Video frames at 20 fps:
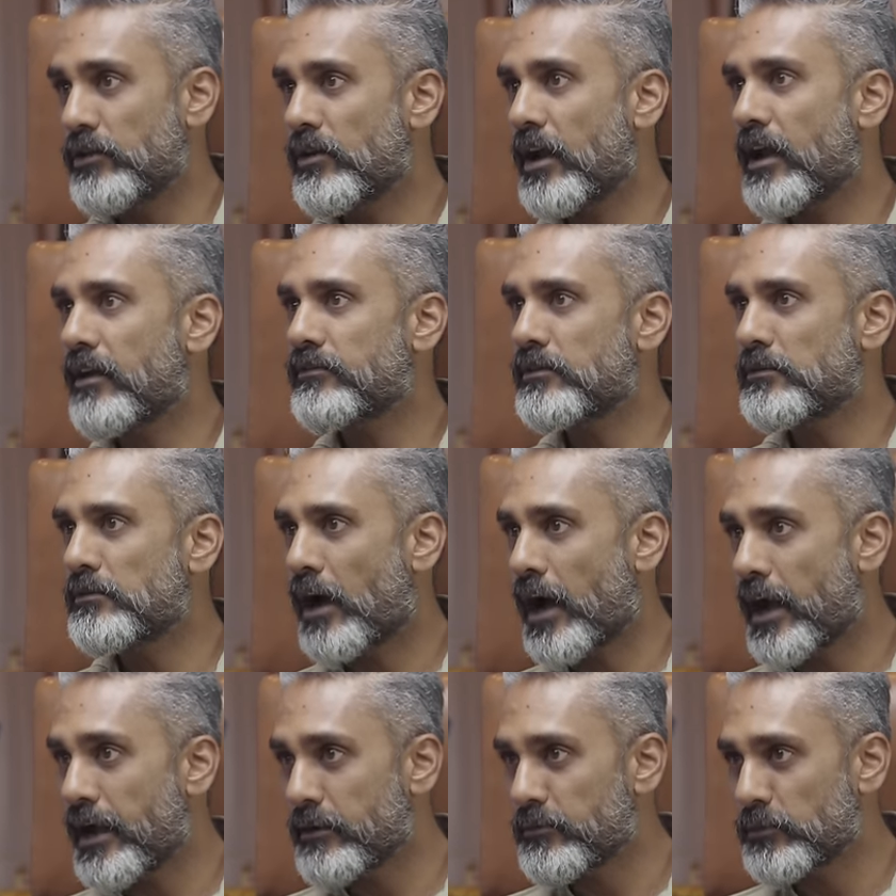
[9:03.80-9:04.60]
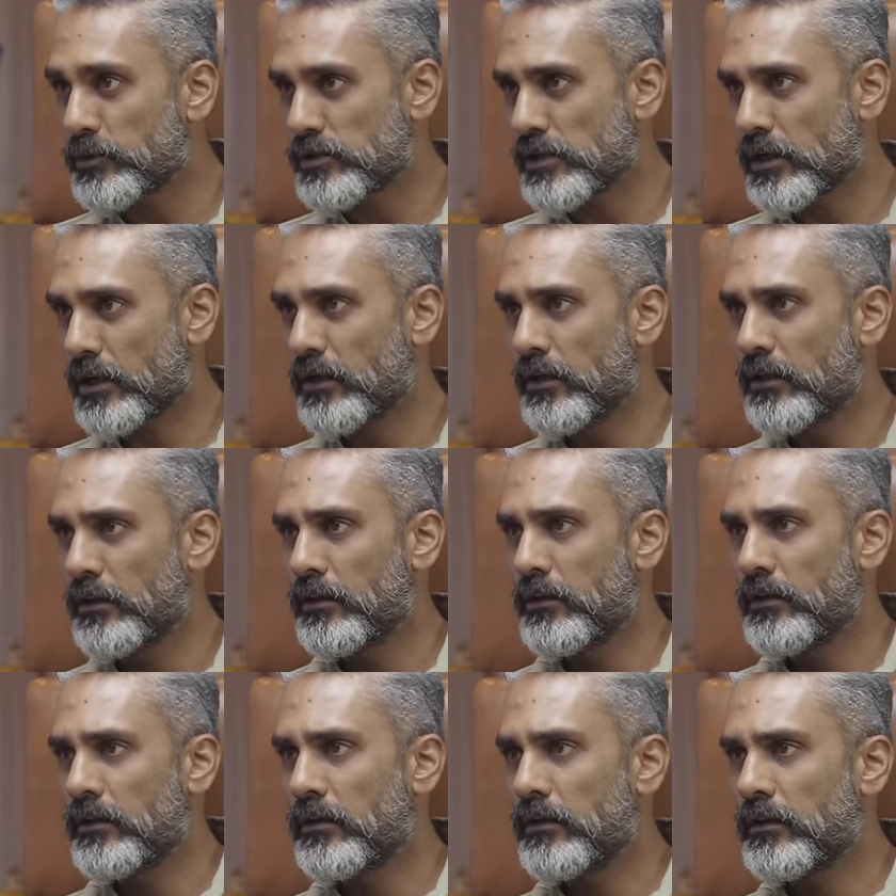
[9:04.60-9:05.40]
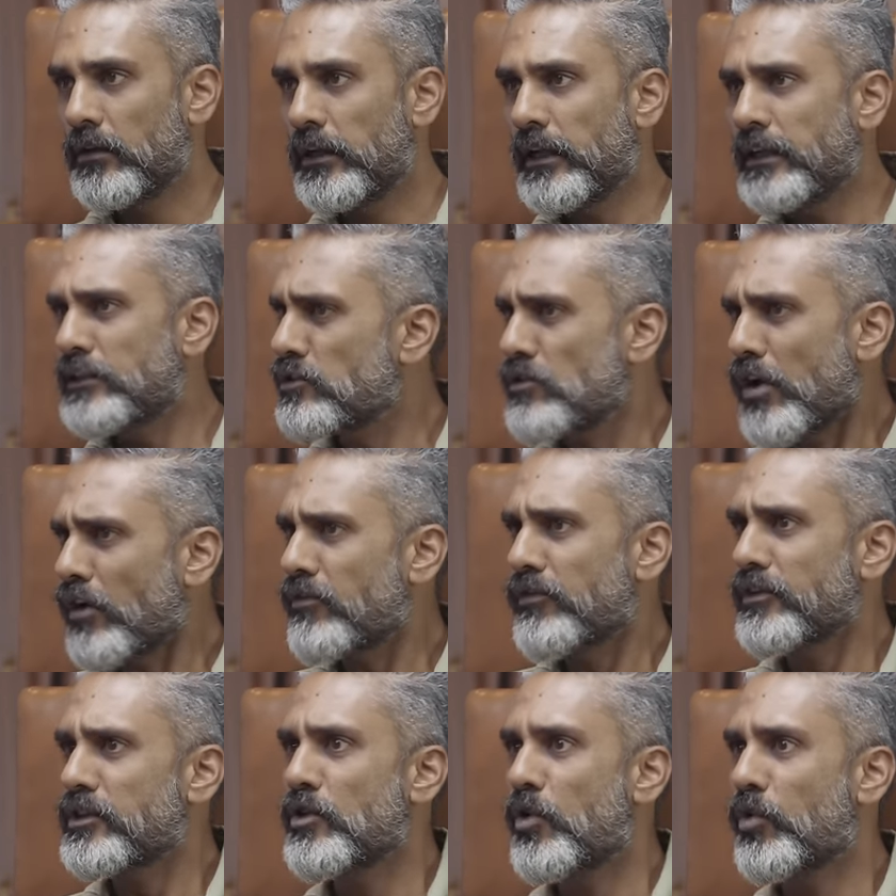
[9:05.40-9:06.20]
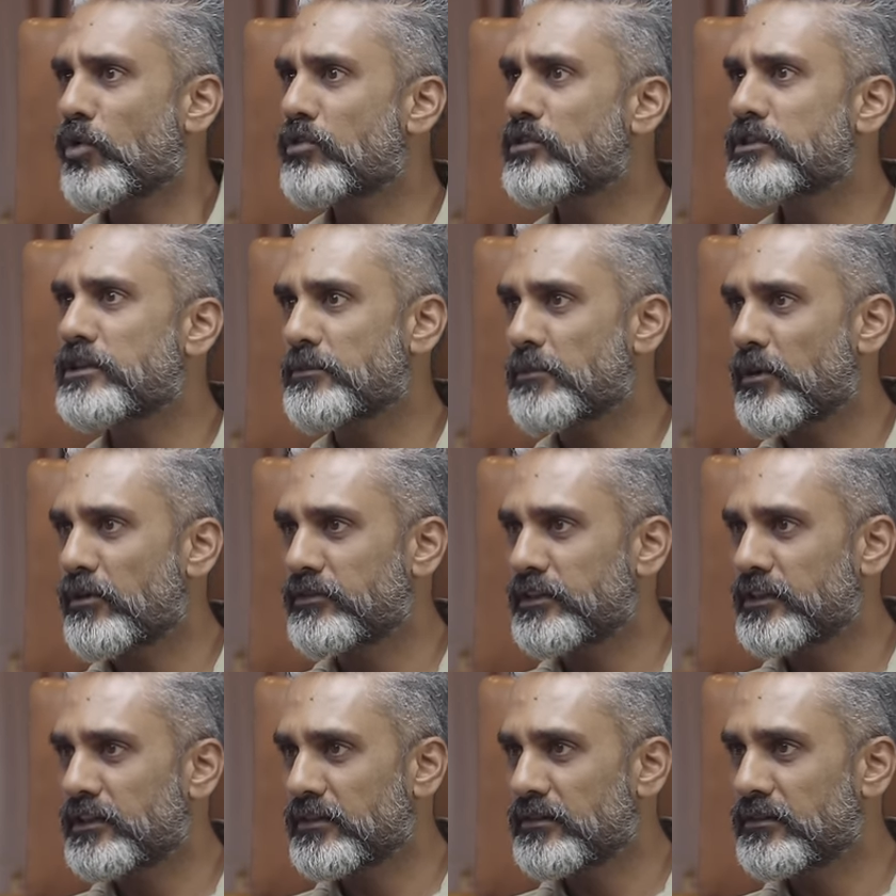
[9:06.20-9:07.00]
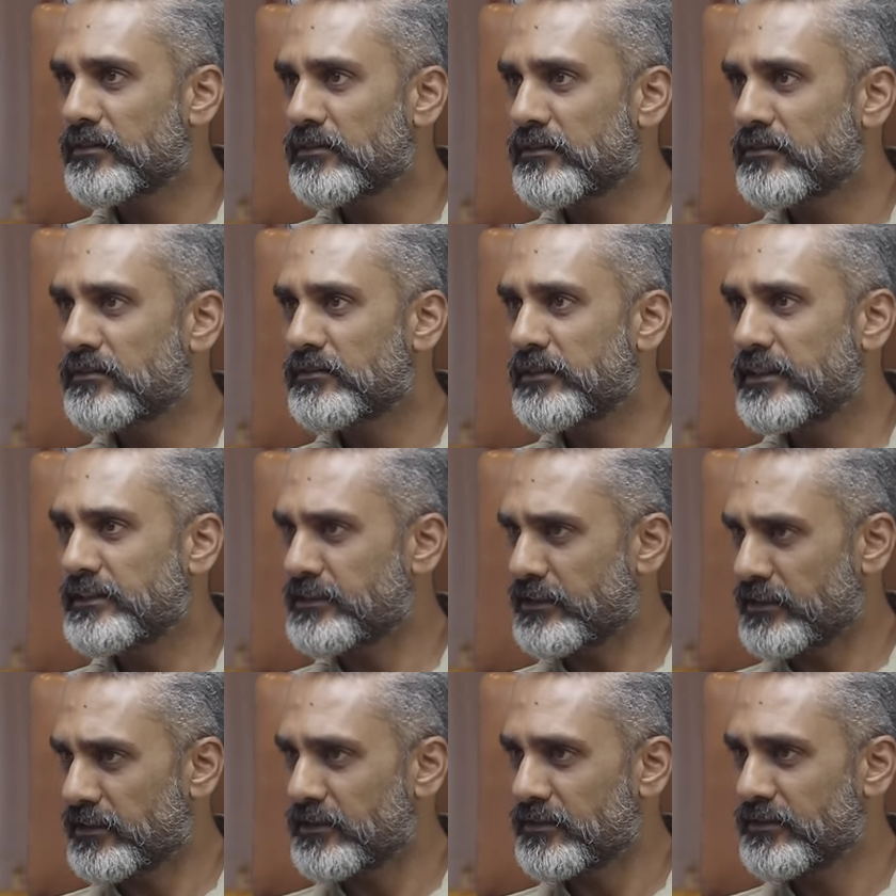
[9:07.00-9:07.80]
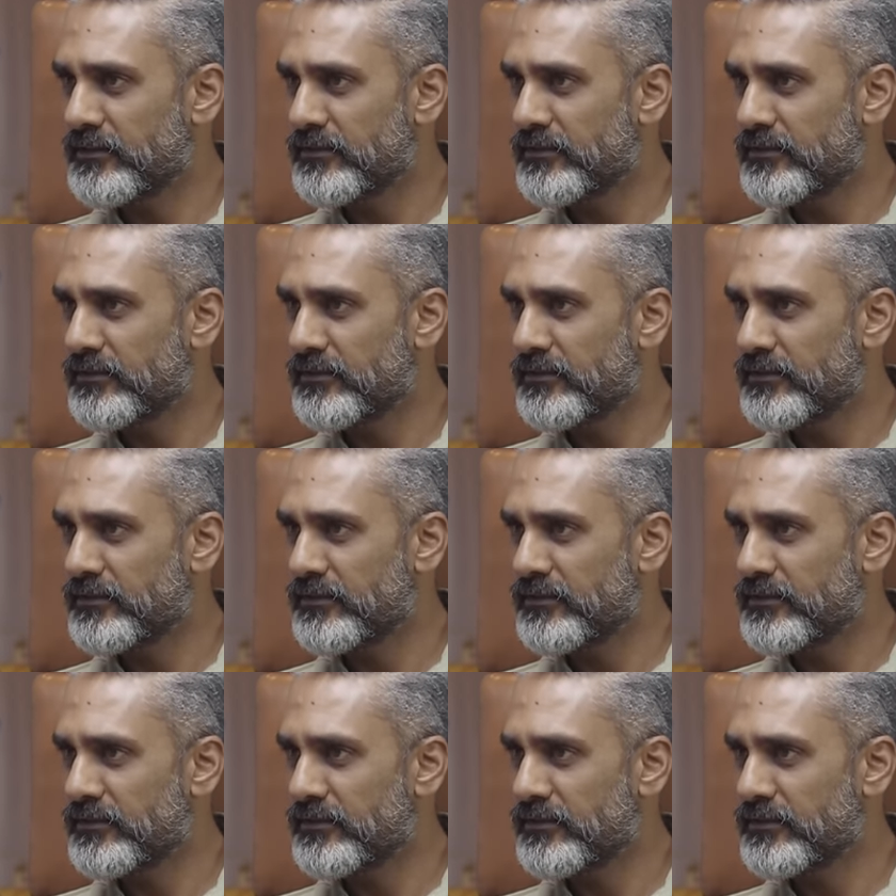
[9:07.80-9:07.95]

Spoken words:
you have the Hayabusa? It's not for the ownership of it, is it?